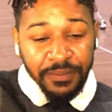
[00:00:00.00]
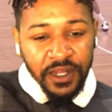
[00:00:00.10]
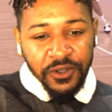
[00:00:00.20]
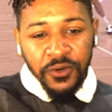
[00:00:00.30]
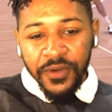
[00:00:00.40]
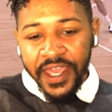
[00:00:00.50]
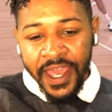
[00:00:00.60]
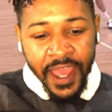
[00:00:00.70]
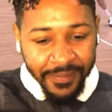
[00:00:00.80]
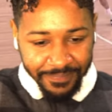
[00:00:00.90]
I'm not going to
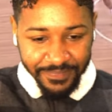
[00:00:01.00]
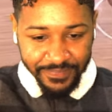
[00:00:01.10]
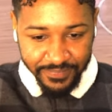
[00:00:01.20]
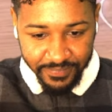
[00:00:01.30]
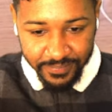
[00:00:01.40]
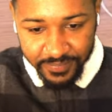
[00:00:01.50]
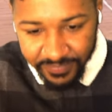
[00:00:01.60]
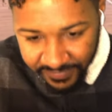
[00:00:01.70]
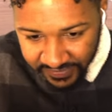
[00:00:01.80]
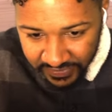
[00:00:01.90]
cap.
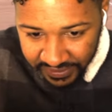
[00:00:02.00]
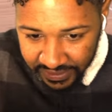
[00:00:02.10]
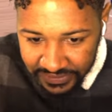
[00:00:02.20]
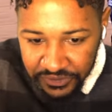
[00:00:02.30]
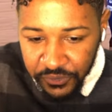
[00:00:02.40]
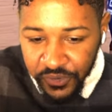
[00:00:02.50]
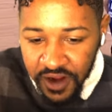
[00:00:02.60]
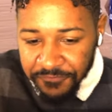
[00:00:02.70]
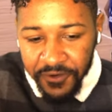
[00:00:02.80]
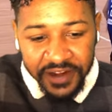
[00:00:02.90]
It's looking a little
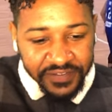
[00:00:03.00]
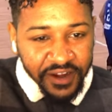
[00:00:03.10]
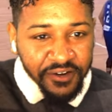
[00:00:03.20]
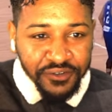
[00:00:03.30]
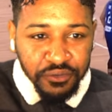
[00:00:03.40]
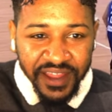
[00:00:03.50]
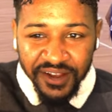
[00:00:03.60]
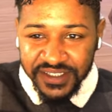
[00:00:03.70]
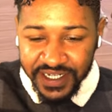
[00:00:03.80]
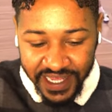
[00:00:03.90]
rough right there in
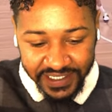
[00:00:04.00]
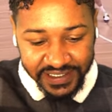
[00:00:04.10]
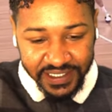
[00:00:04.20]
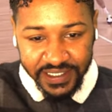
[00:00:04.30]
2019.